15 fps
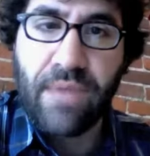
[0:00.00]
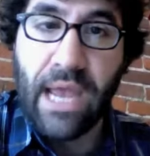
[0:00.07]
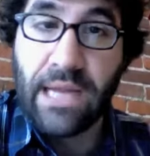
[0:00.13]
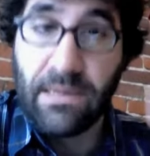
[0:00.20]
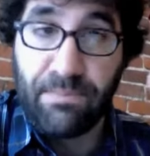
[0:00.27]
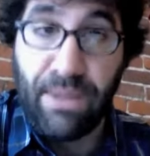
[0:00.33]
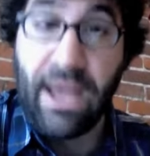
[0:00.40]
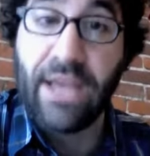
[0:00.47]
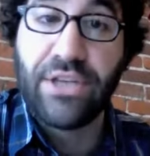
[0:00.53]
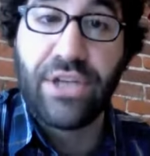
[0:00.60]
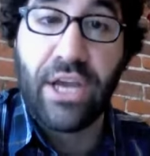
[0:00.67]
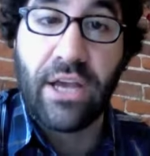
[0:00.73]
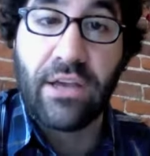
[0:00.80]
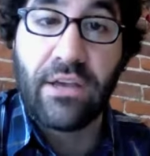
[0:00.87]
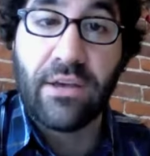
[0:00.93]
and a
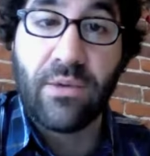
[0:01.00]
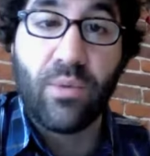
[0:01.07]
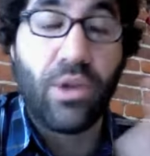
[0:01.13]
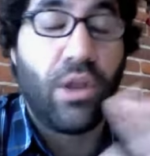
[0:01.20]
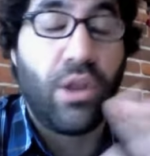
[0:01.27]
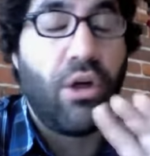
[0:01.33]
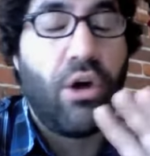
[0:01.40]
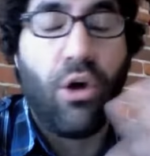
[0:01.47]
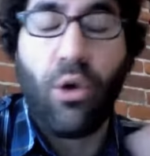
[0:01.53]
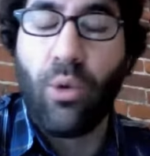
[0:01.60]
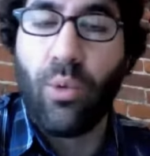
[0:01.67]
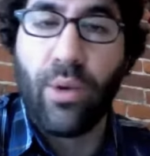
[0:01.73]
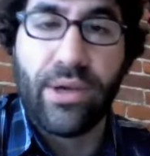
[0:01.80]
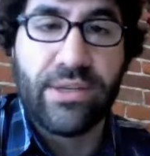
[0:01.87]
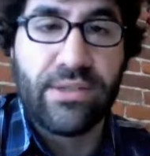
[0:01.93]
paycheck will
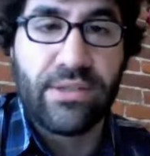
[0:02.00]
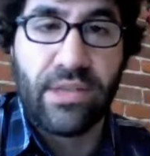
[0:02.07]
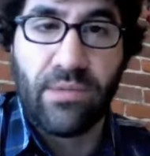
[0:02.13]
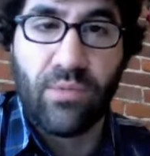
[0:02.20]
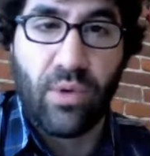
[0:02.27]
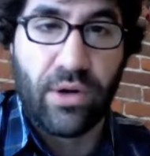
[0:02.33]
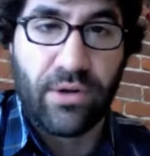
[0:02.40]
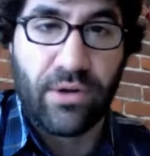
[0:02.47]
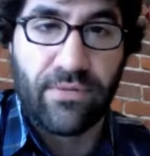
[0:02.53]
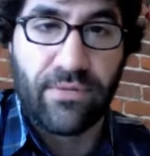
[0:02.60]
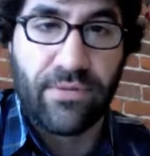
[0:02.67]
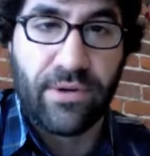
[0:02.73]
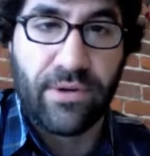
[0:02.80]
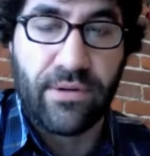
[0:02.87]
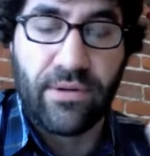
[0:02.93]
always seem
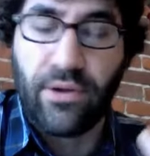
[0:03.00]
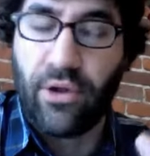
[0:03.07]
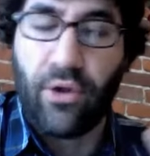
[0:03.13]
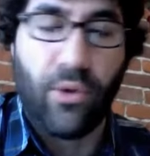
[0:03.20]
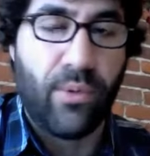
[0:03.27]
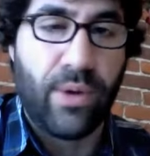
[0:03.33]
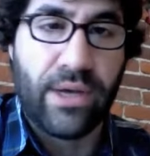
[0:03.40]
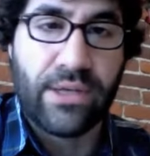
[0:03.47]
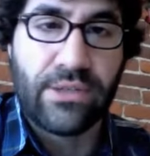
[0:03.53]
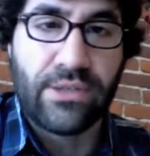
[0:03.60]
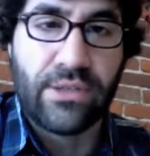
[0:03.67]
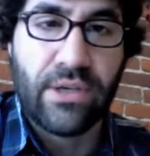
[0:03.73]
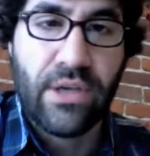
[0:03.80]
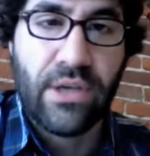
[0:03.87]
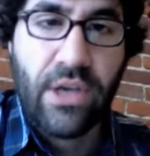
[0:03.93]
wonderful, always.